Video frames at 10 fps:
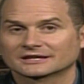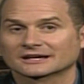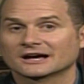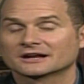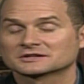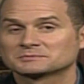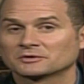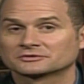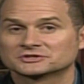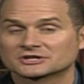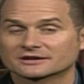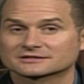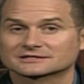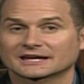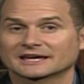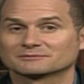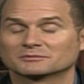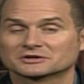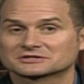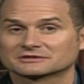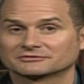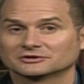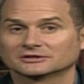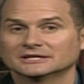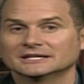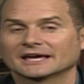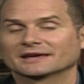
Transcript: that God is both just and merciful,